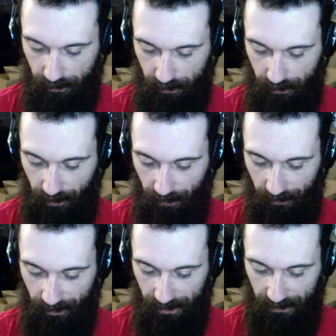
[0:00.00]
No, that
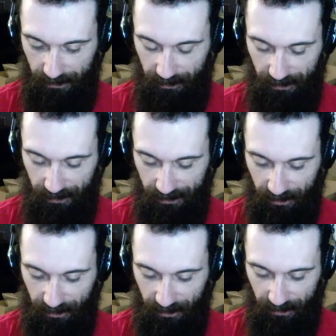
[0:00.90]
is just
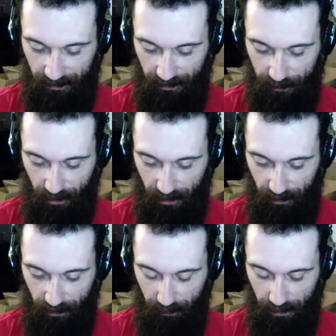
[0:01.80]
a small
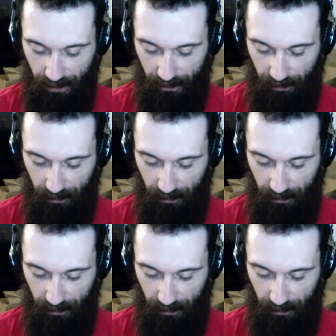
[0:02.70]
black girl.